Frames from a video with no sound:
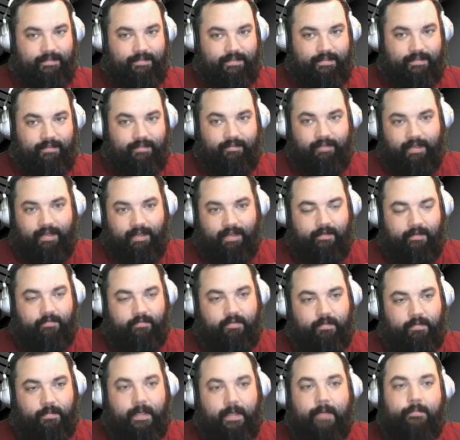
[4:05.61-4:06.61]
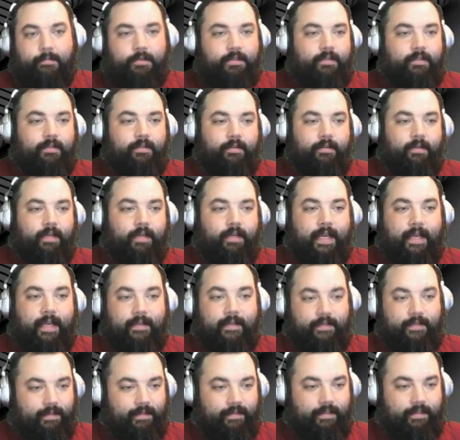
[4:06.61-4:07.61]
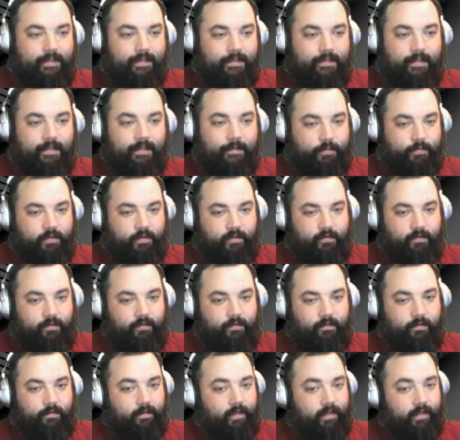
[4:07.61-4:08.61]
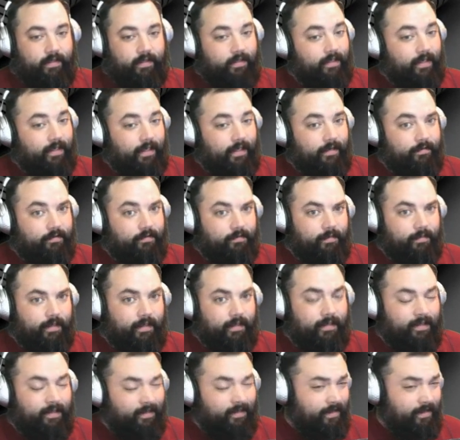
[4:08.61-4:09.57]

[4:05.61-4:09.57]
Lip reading: still going to have some opportunity as it leads up to the announcement.